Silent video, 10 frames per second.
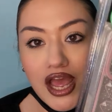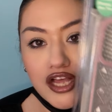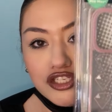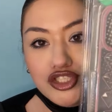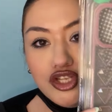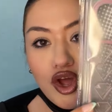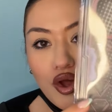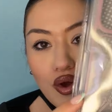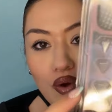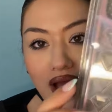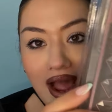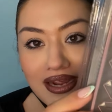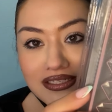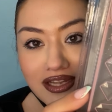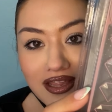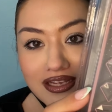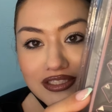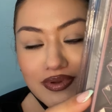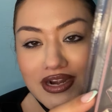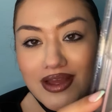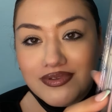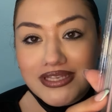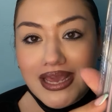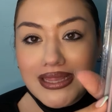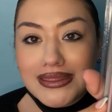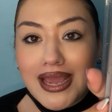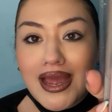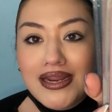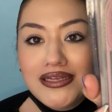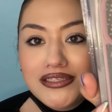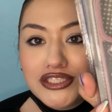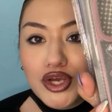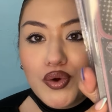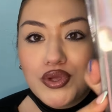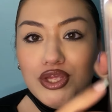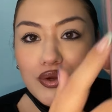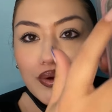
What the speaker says: So I saw this one and I was like, that is so cute.